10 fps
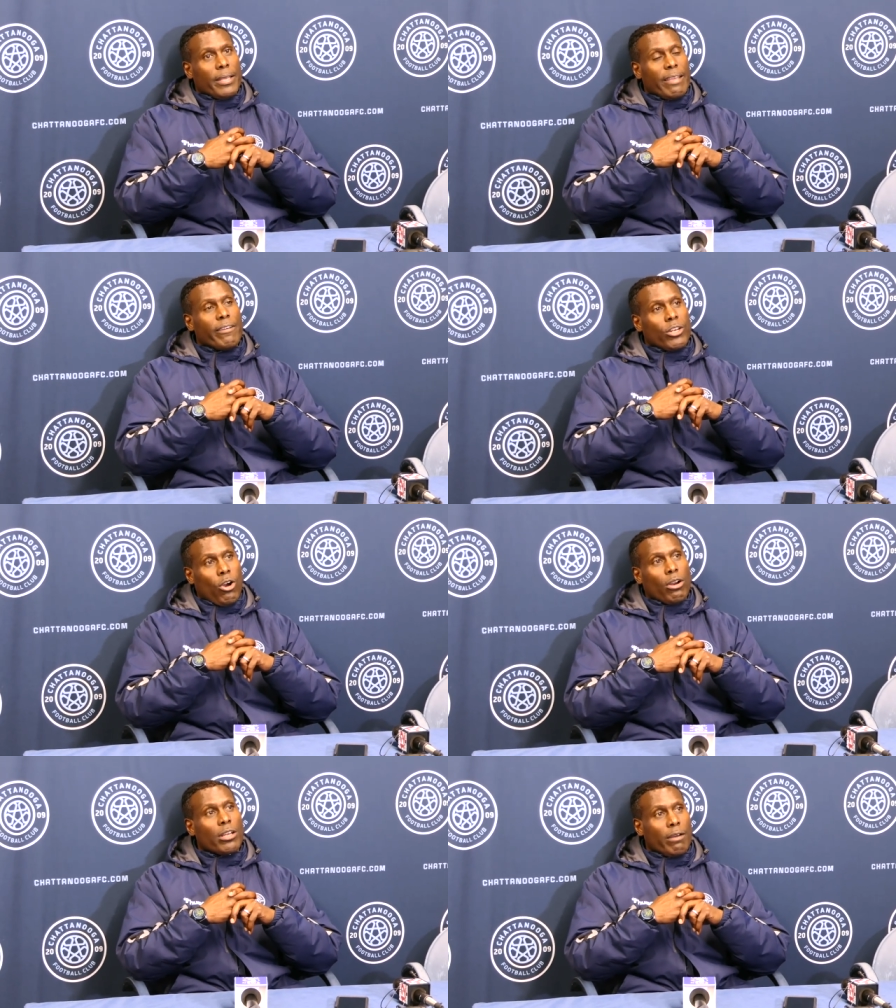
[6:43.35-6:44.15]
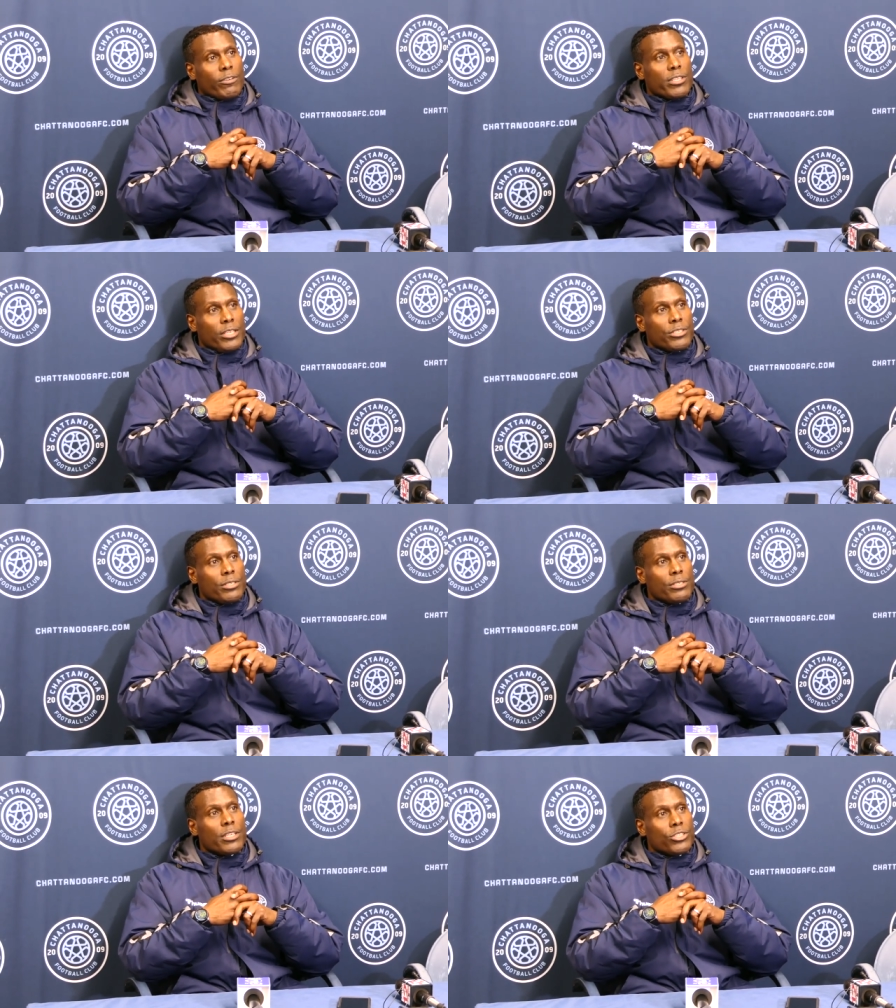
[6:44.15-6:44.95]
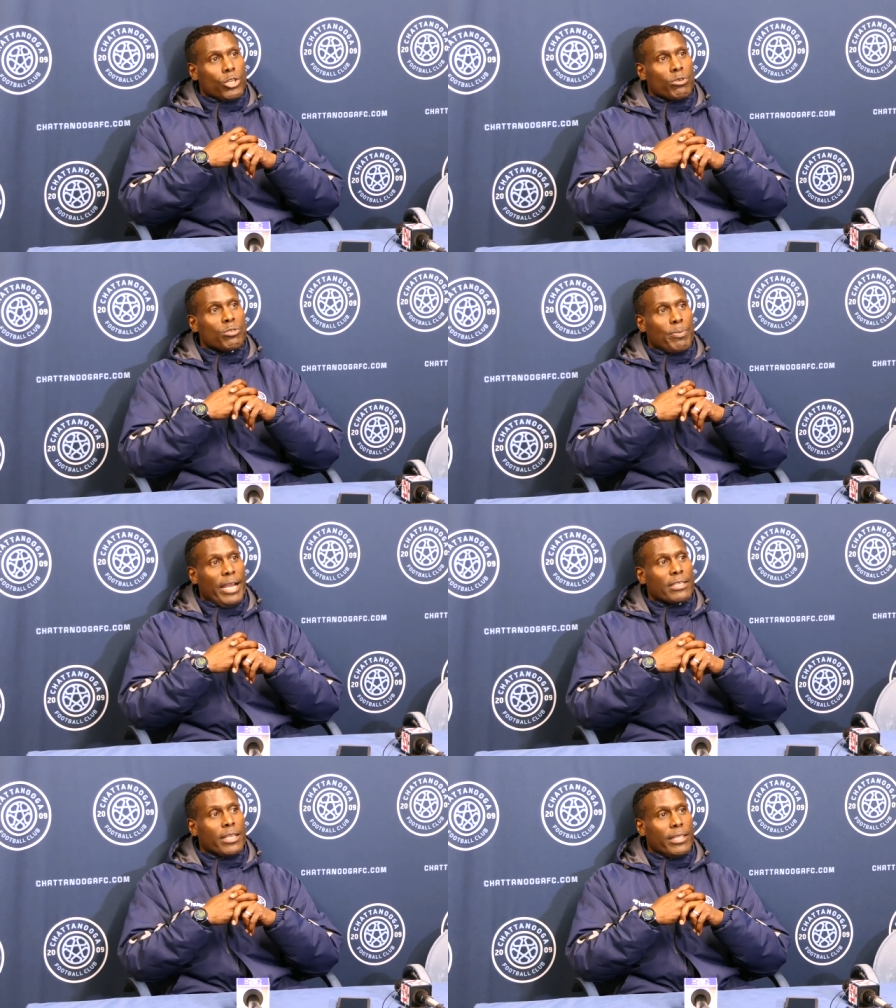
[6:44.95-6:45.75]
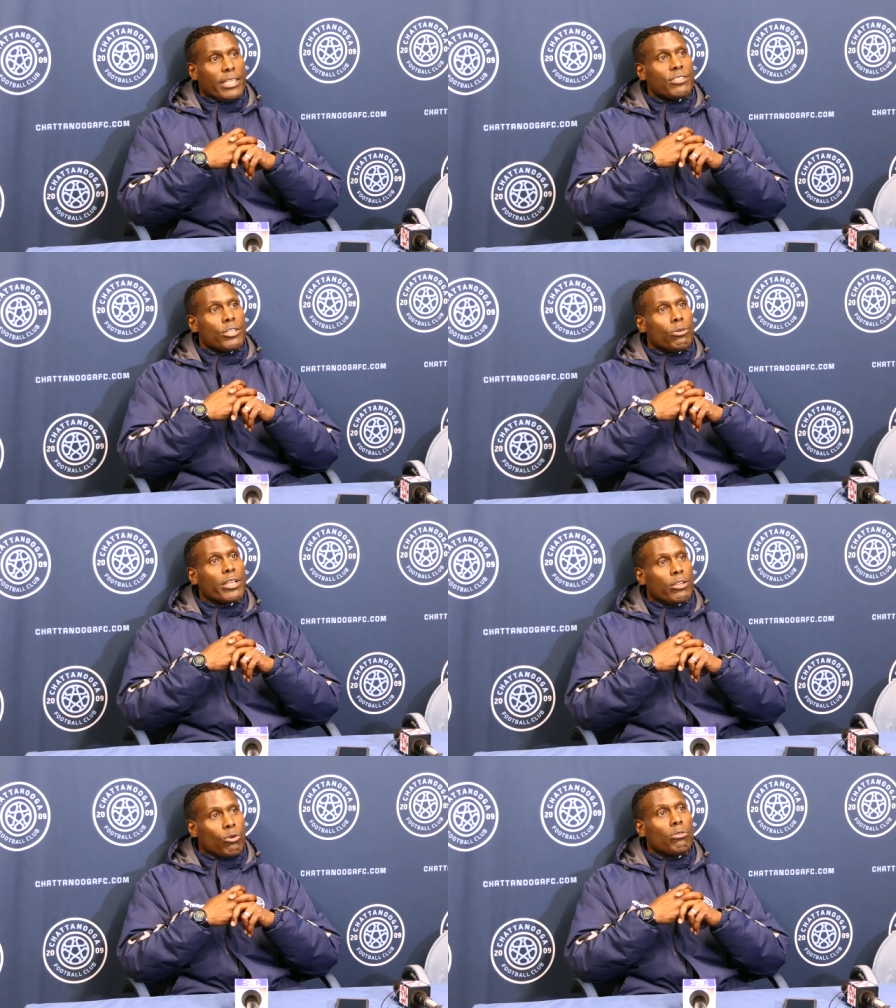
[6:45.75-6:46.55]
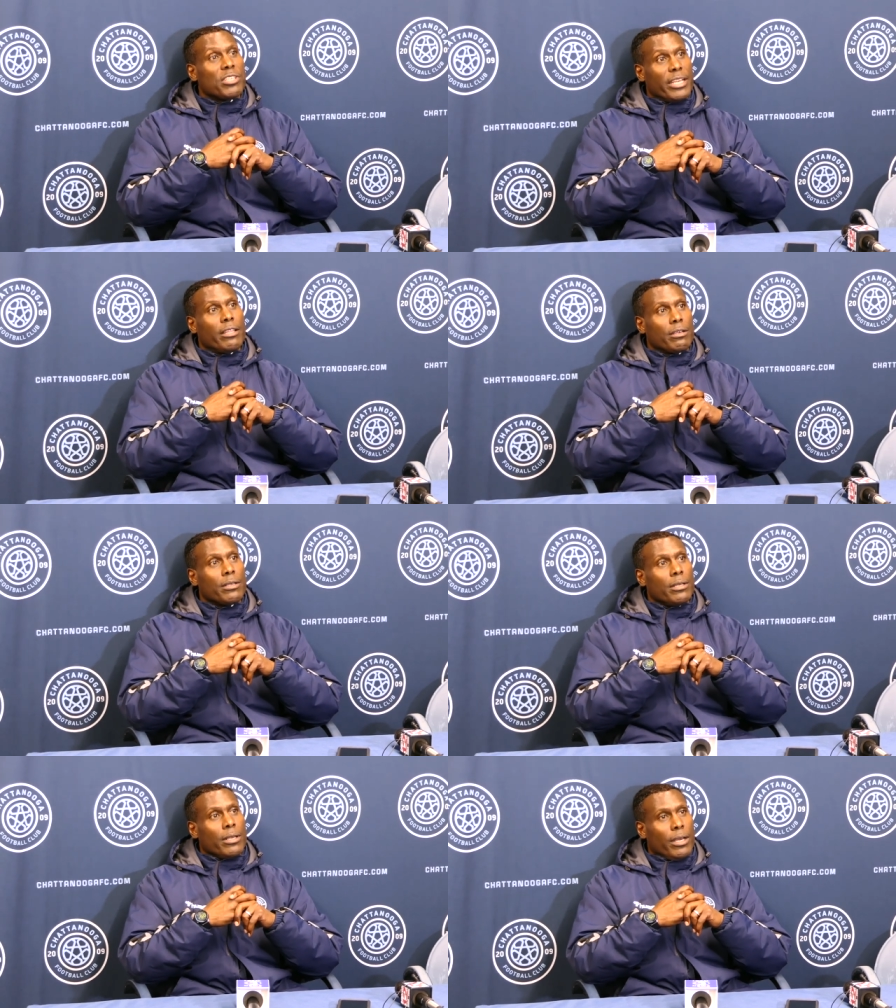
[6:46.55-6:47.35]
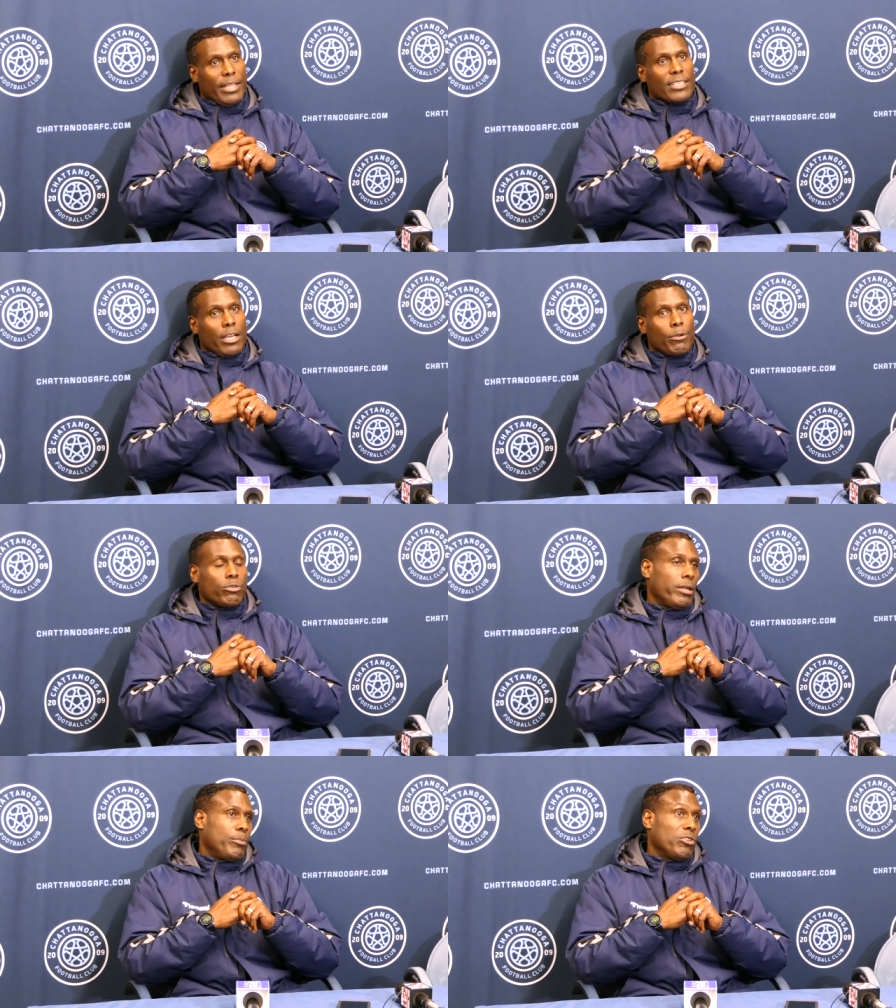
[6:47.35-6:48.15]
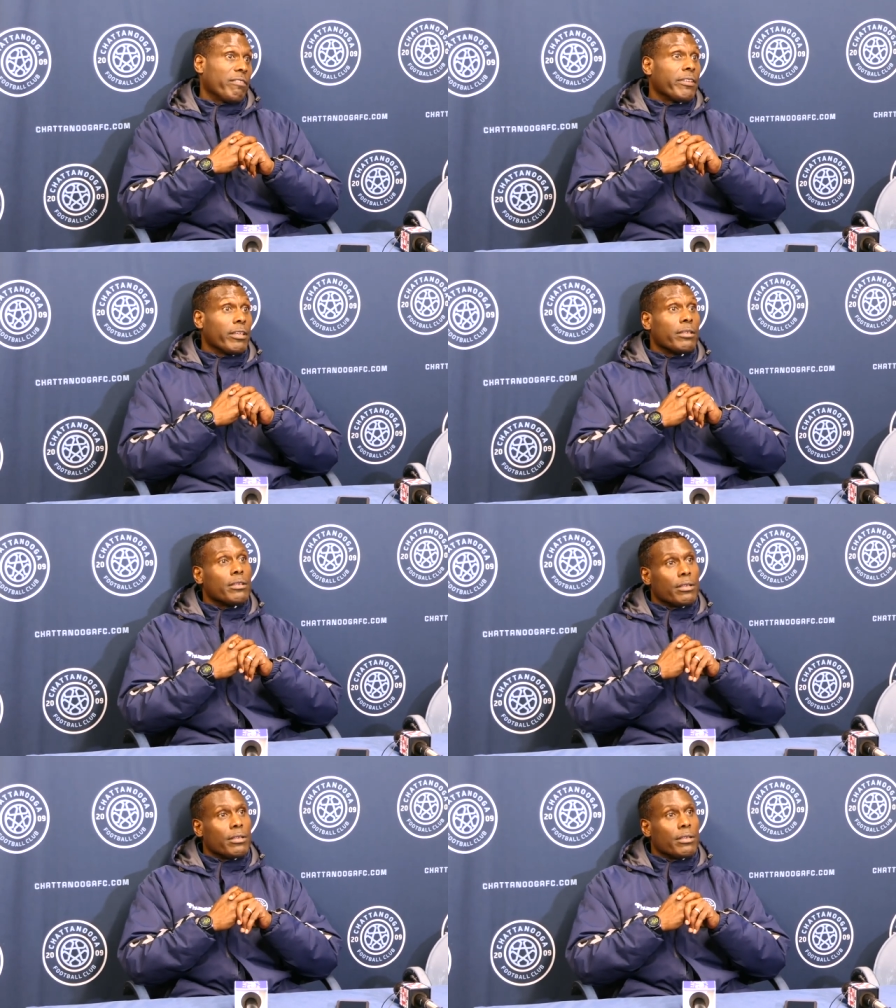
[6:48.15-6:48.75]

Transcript: even in hard conversations, they still respect and they still can grow together. And that's how we try to build everything.